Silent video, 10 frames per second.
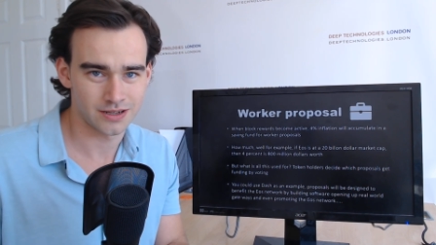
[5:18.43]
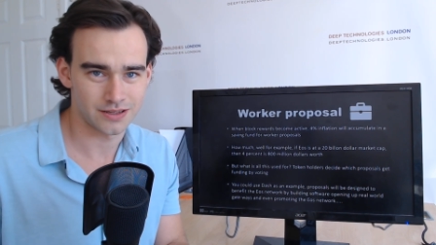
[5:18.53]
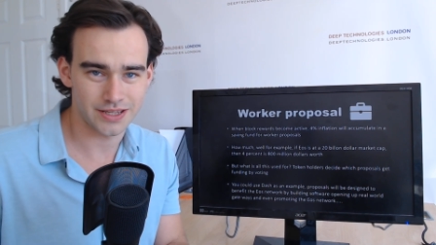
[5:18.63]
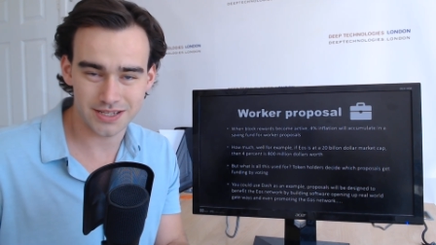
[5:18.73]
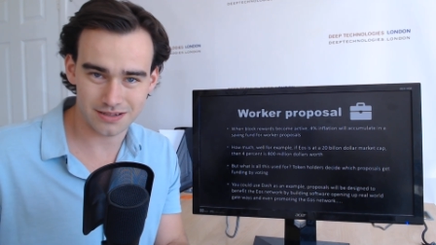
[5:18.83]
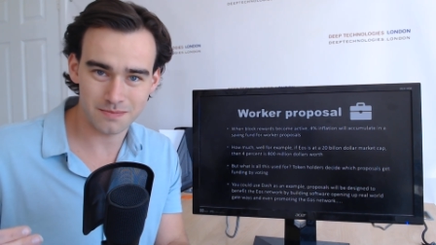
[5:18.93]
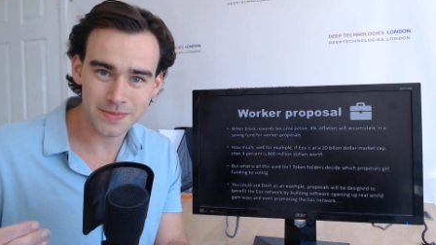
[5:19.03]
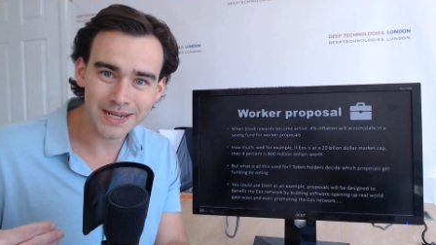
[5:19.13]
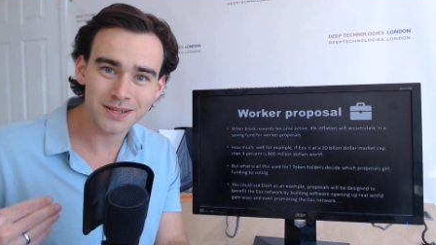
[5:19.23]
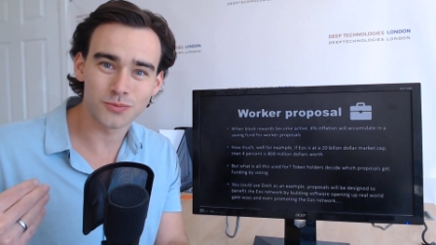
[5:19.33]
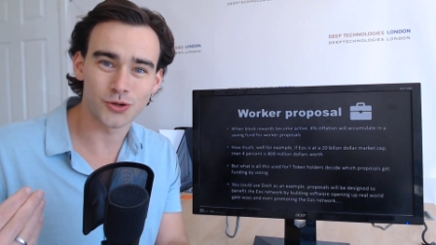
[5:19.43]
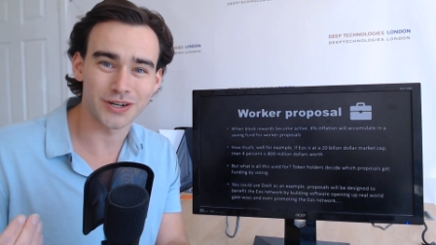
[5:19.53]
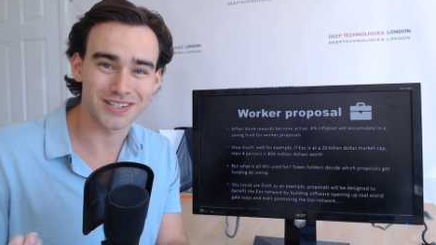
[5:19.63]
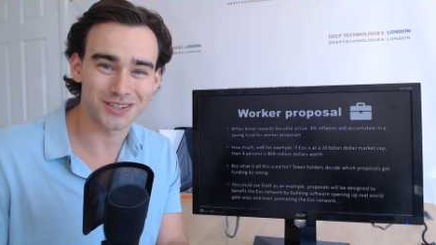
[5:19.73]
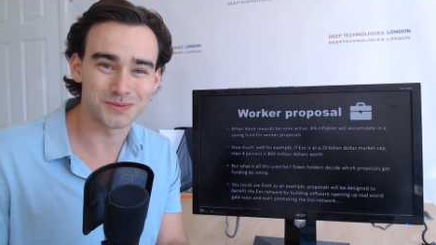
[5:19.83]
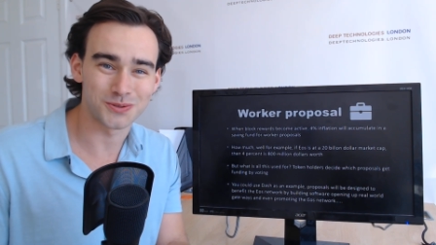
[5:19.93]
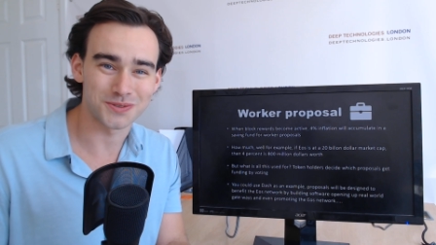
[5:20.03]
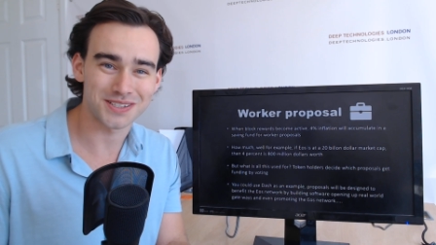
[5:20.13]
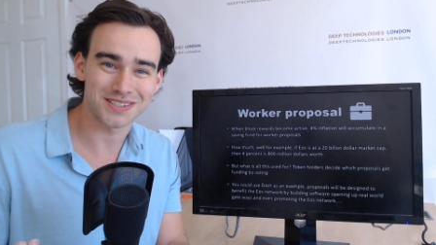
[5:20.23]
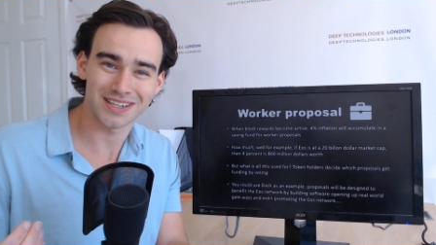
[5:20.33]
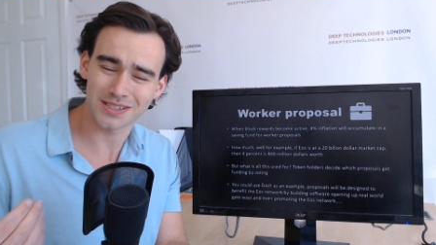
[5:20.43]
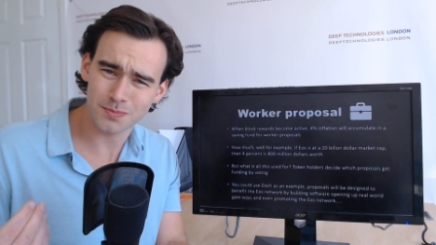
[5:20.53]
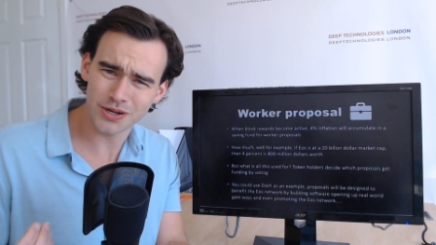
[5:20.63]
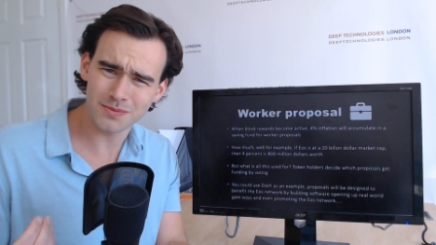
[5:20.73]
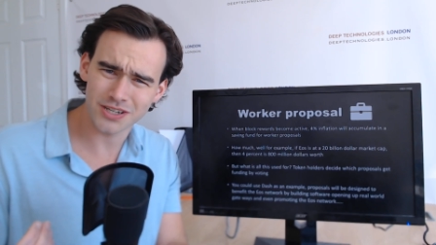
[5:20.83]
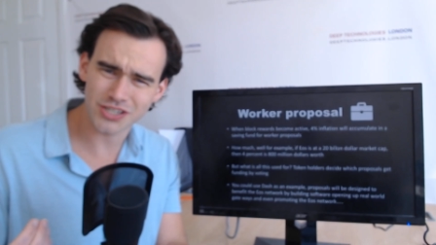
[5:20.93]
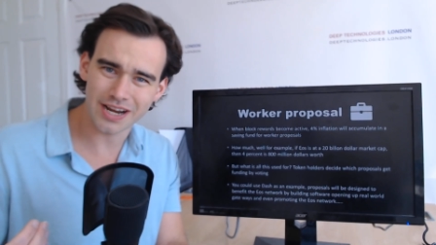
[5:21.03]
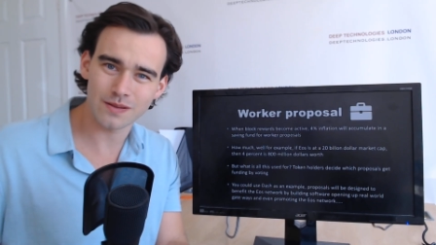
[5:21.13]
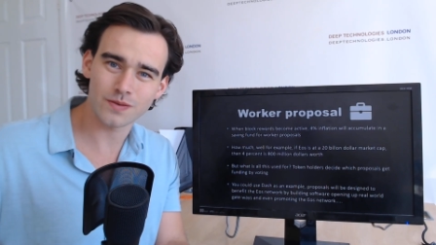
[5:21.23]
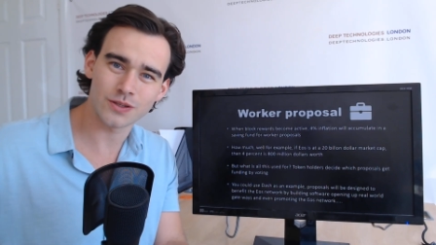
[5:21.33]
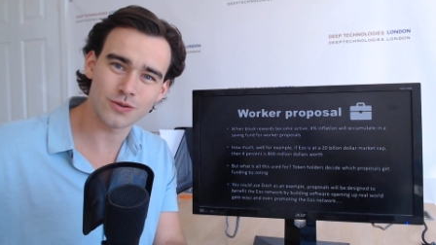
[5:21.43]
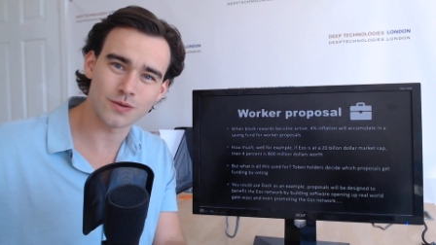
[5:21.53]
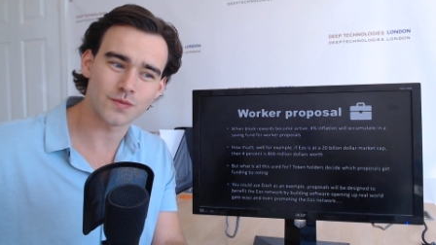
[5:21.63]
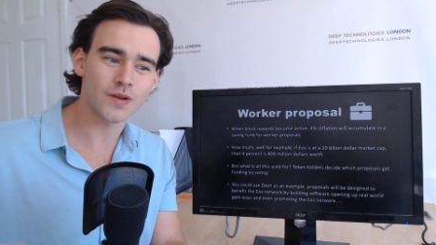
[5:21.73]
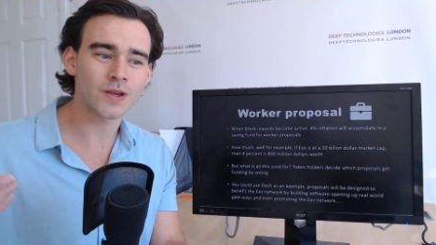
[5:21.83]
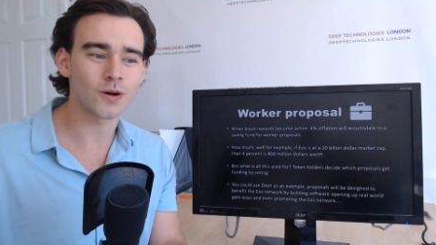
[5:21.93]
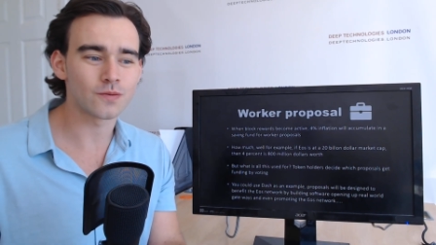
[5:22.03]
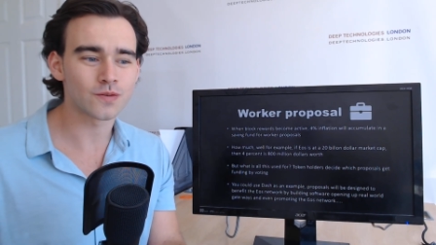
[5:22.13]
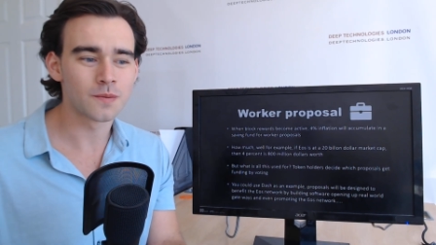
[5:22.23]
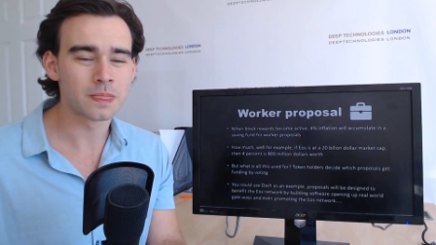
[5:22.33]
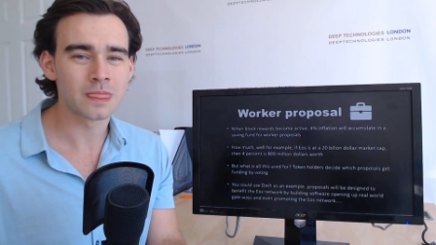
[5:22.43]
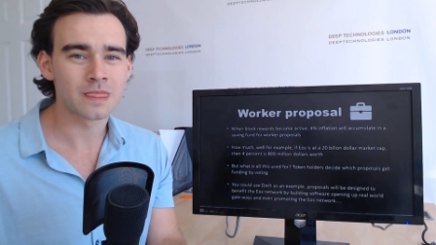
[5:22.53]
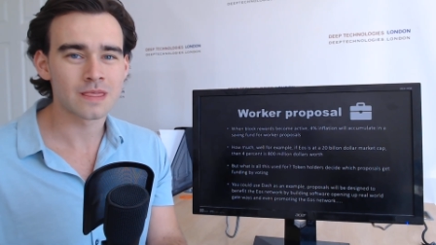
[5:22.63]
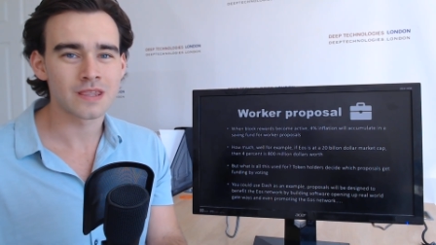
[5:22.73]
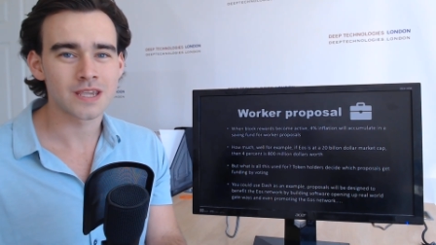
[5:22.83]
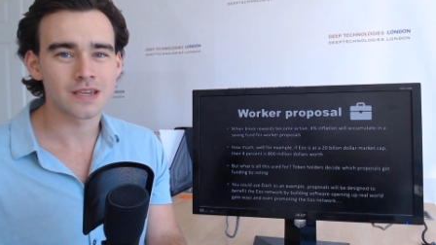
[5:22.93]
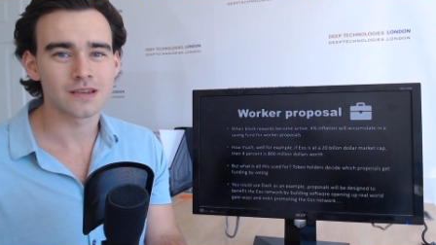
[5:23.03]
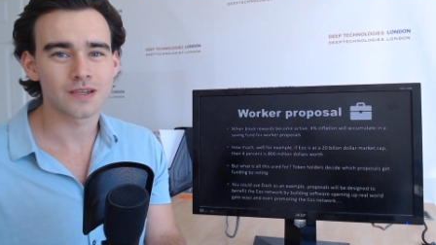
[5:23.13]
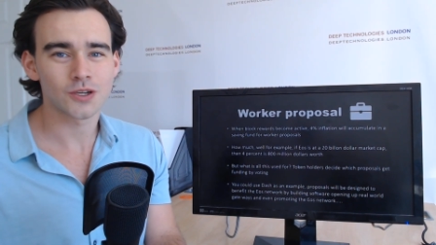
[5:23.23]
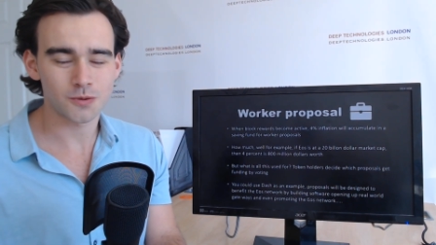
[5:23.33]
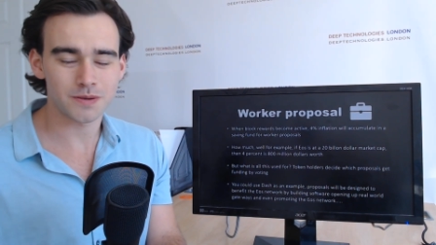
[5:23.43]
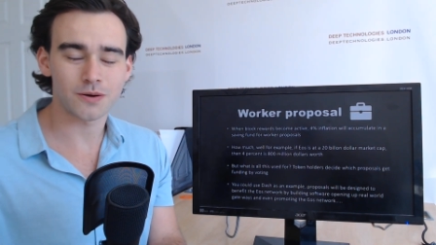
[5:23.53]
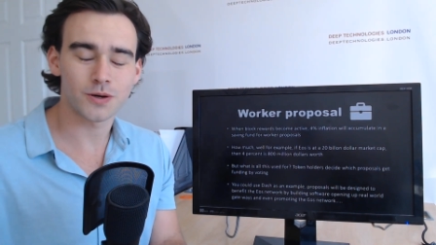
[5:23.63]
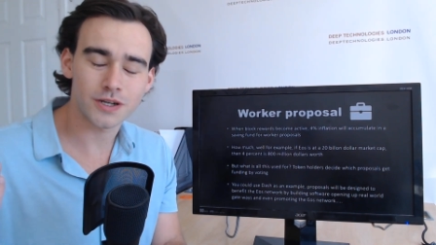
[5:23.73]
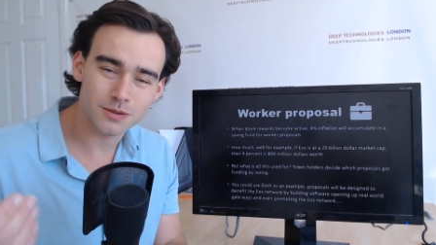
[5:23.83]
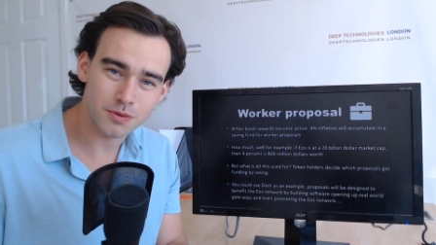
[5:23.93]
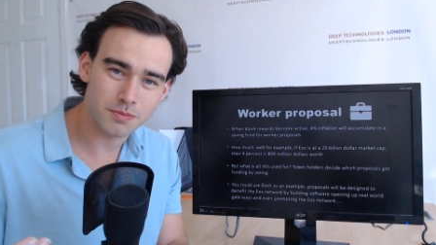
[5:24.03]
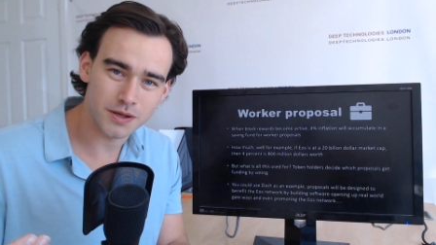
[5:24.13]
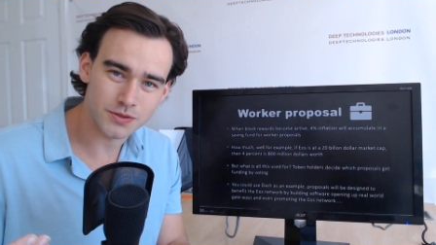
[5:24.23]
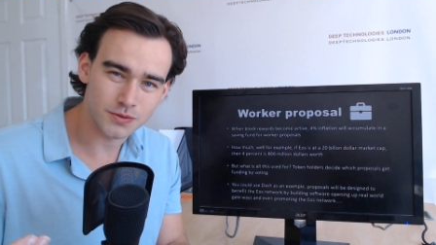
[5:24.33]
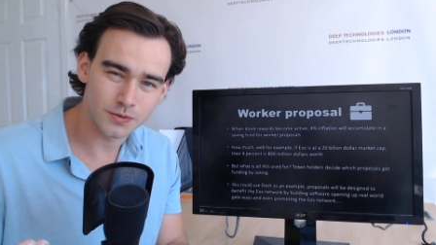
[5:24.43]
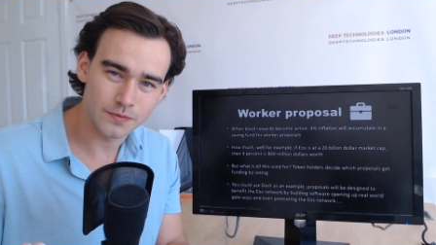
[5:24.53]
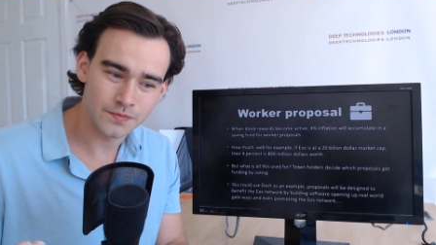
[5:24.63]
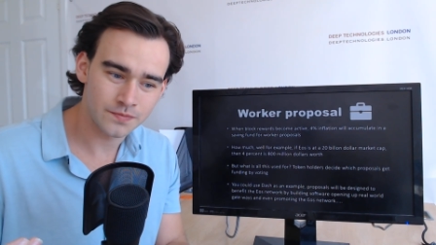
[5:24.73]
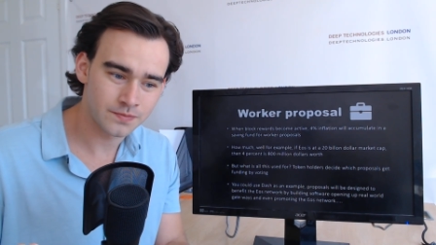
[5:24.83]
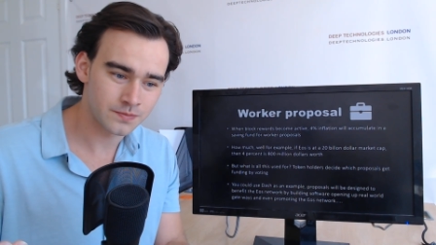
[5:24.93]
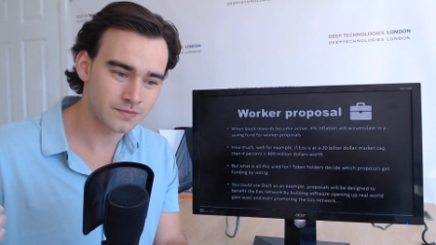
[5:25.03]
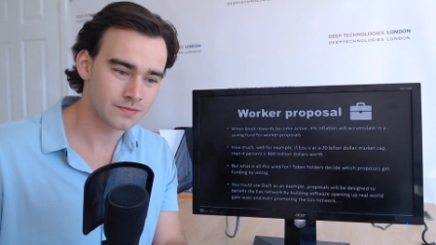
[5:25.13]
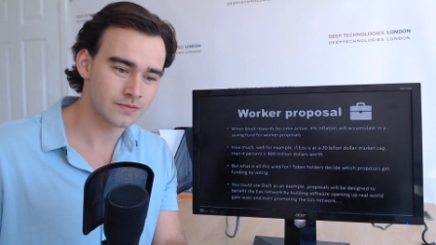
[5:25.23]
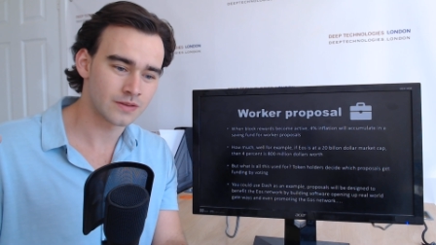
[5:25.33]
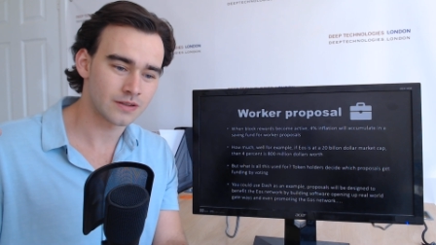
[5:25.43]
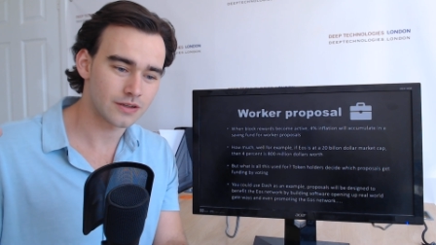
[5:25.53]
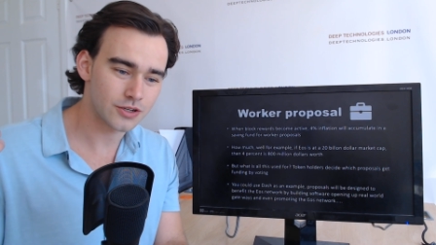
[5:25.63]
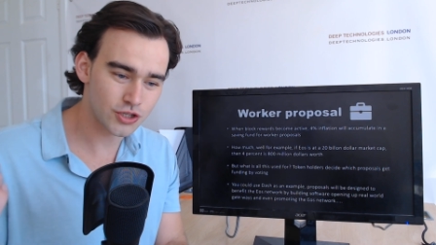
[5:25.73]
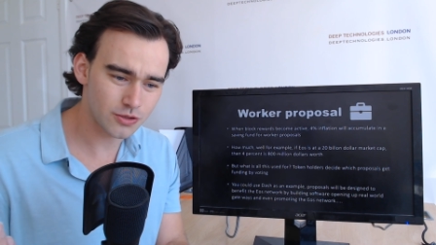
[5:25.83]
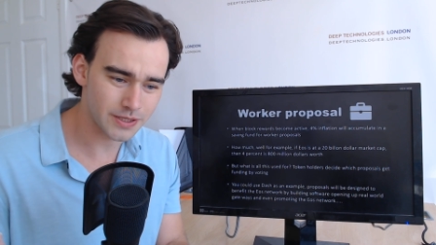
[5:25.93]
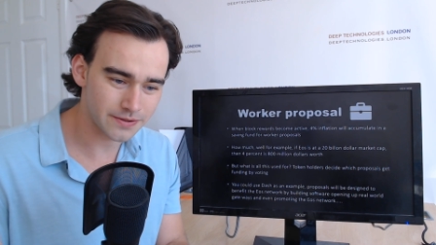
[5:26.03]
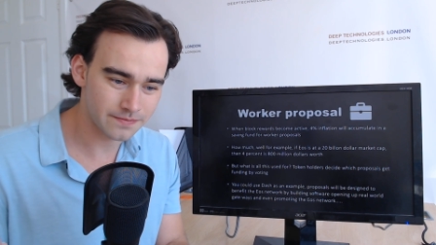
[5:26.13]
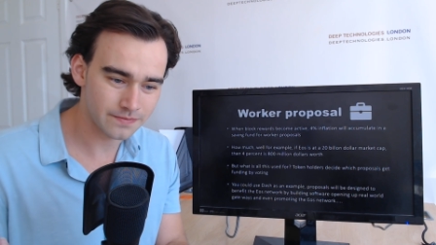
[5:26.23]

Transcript: There's a million more examples. It's pretty much anything you could think of could be a worker proposal, assuming